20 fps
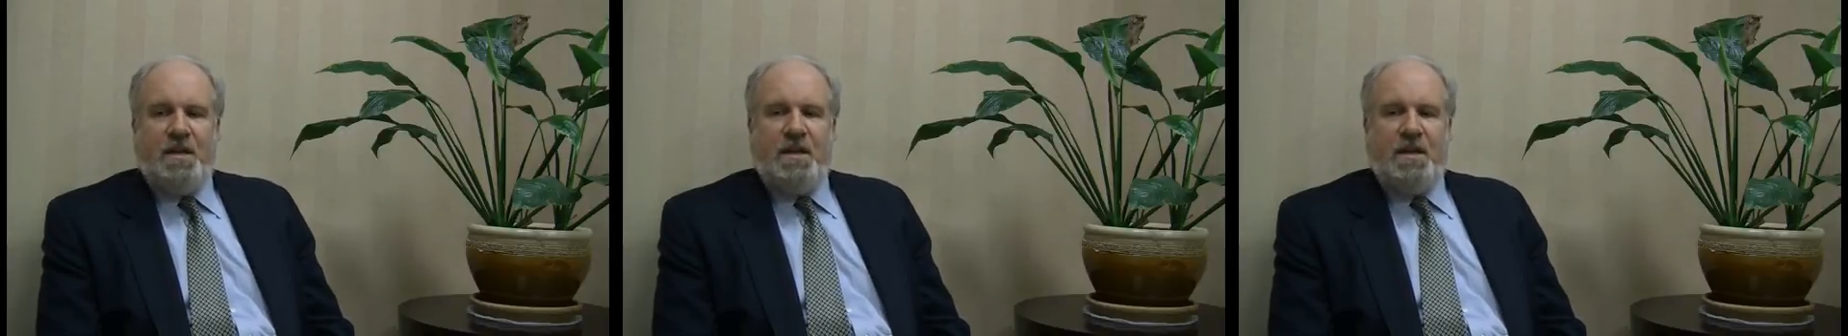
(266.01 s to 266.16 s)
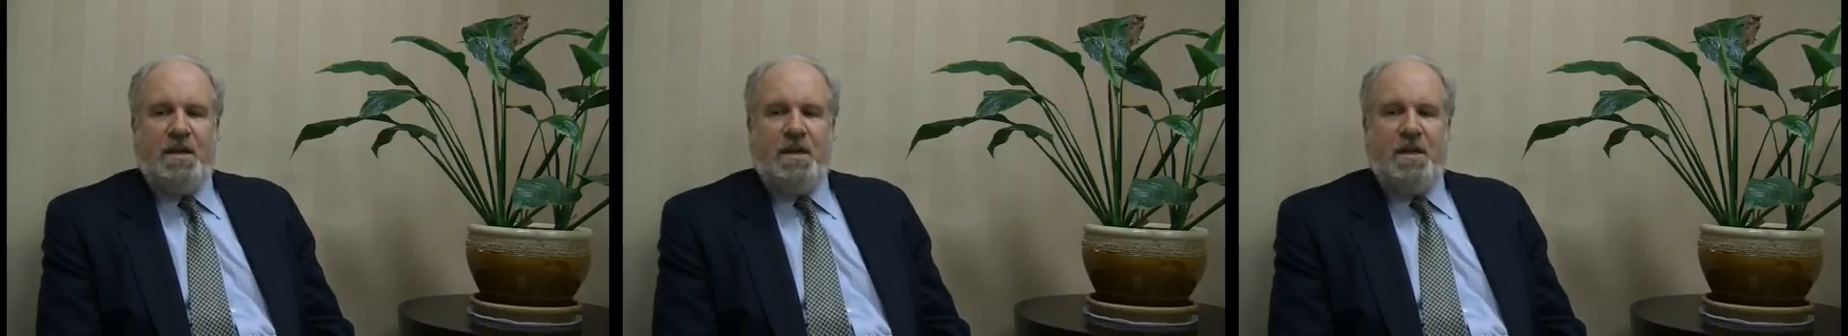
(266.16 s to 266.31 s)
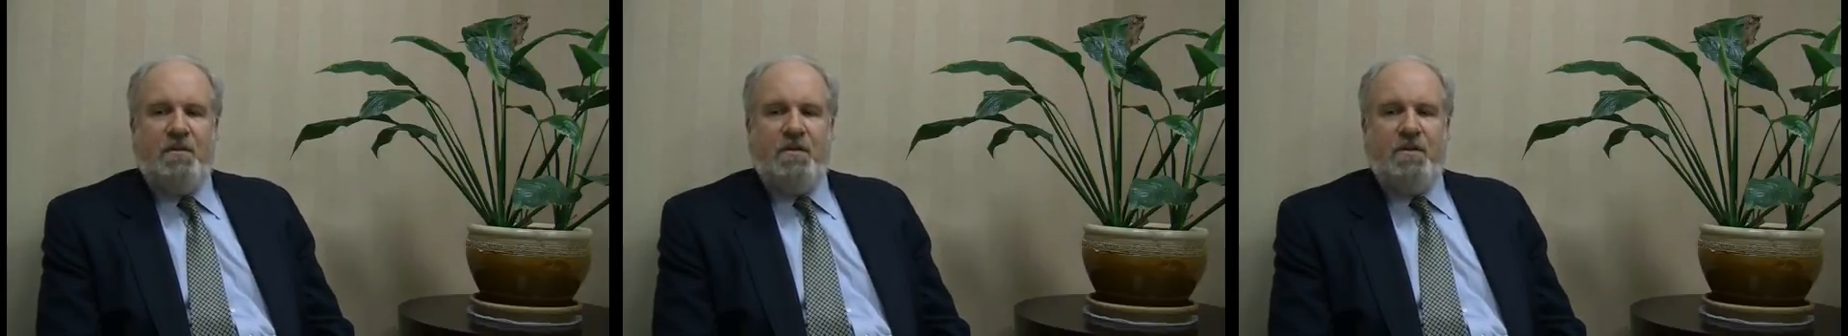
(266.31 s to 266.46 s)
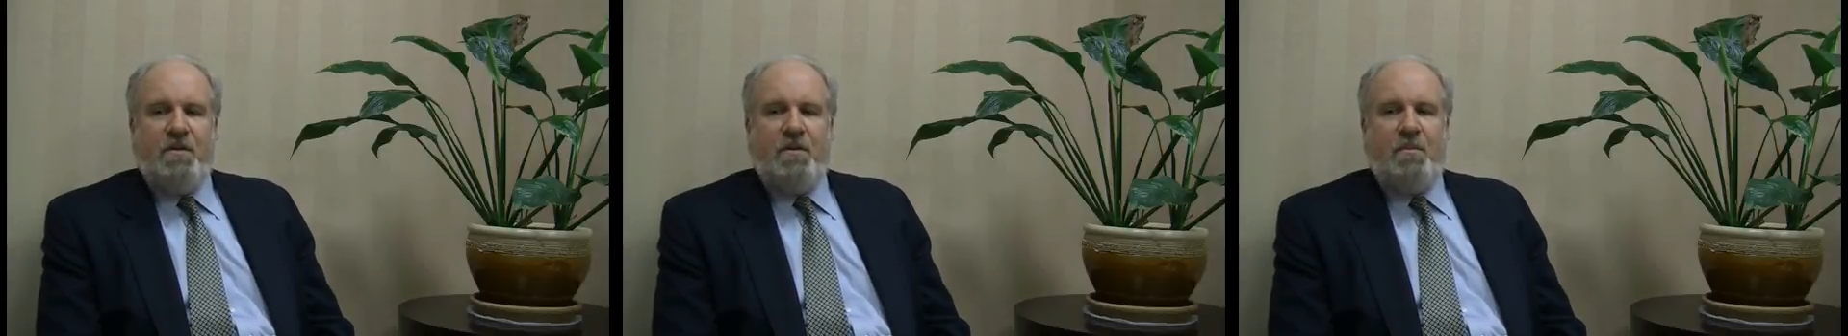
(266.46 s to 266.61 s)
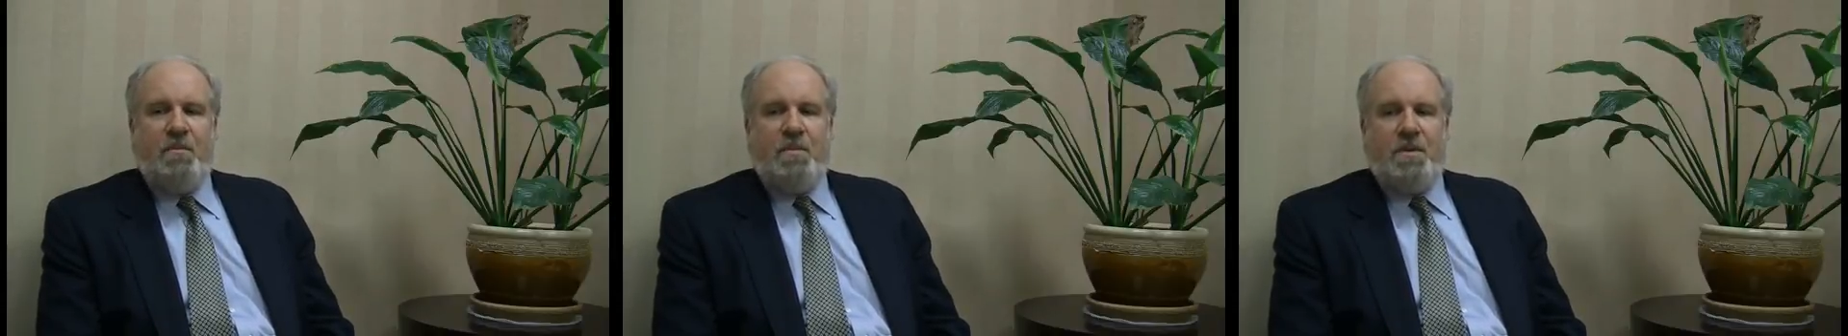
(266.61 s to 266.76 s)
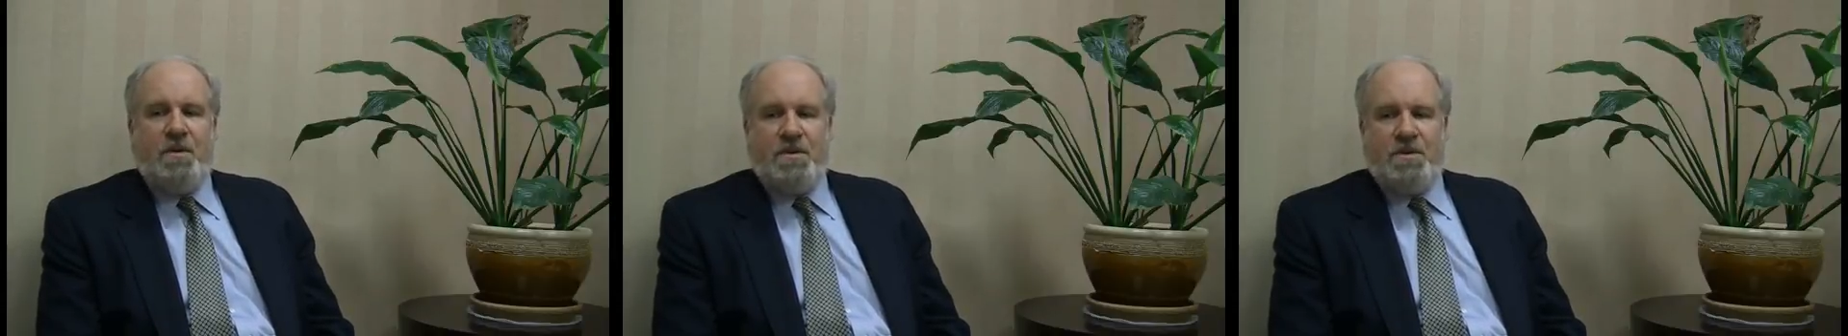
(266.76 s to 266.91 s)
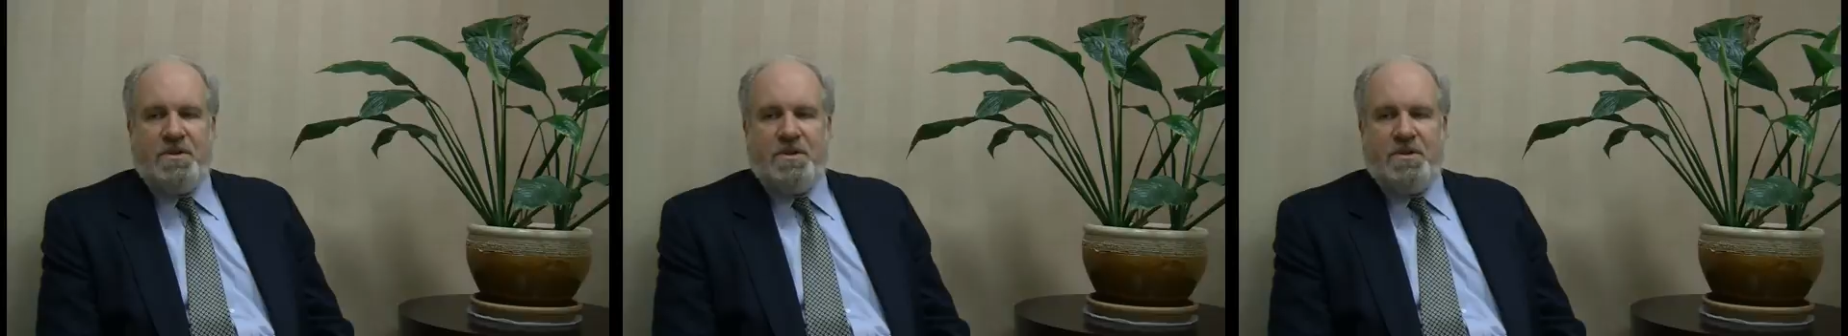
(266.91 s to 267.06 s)
care of their own
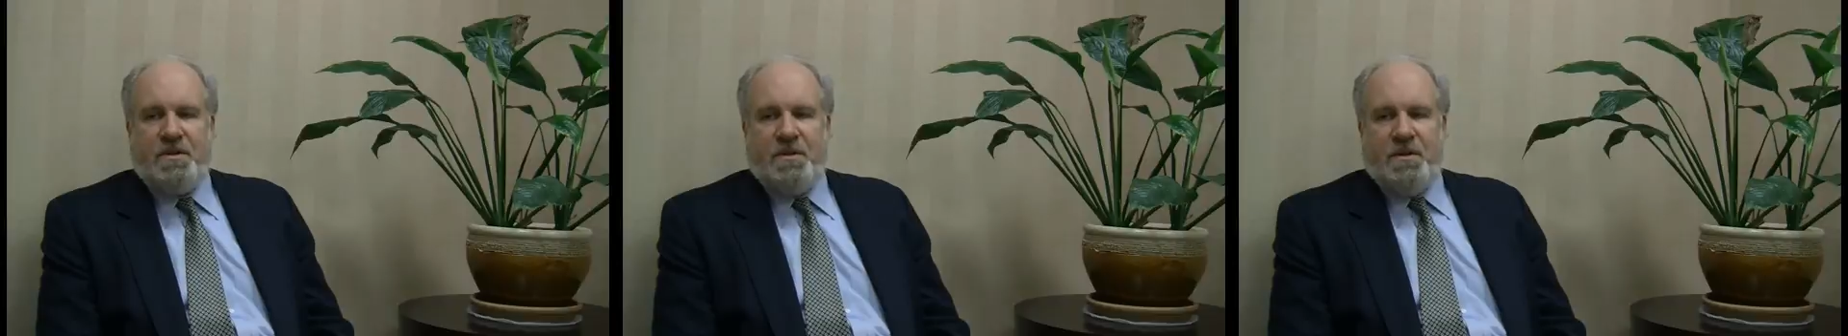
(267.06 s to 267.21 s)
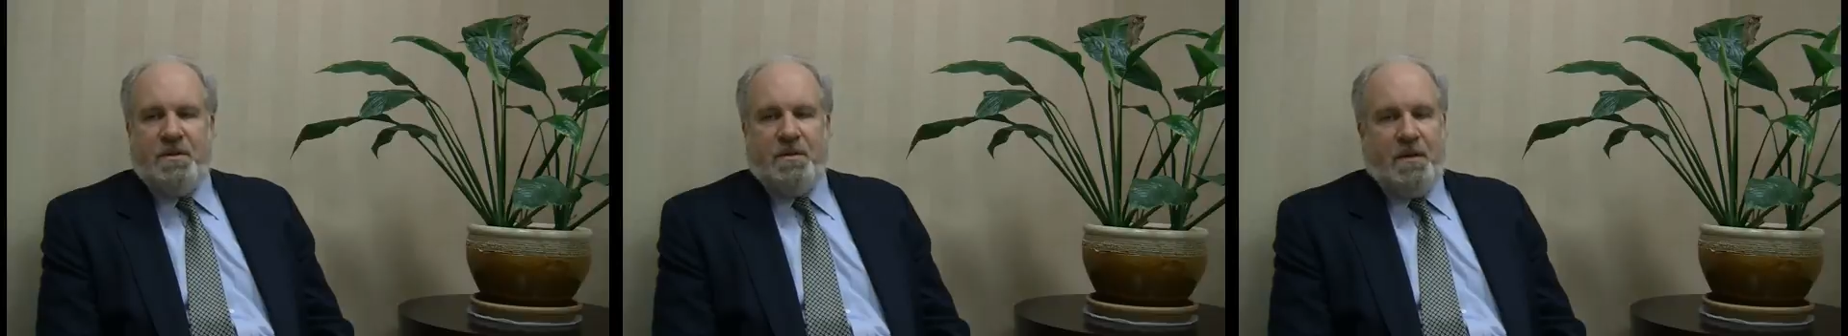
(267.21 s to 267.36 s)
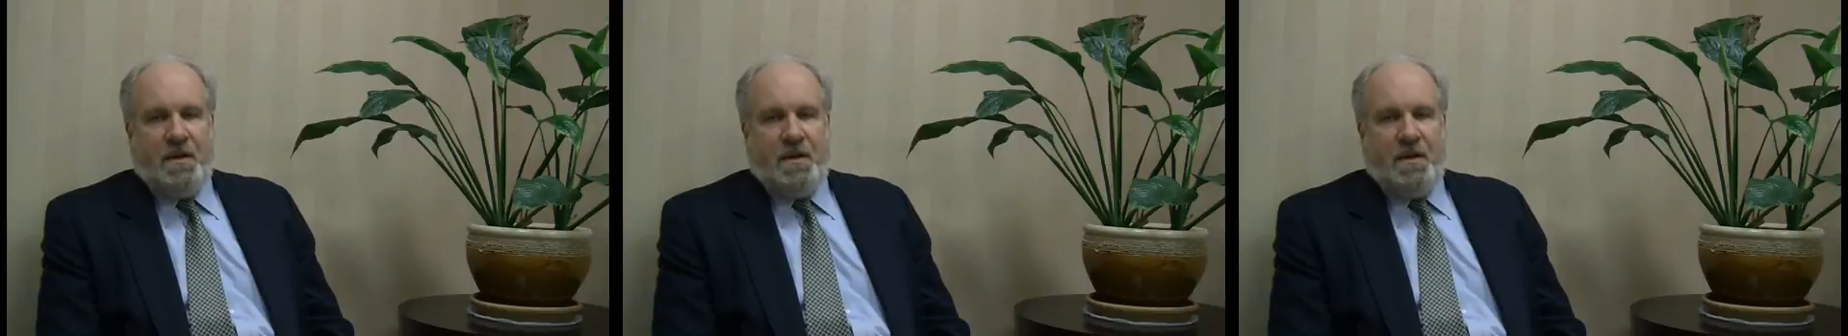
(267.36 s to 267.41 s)
personal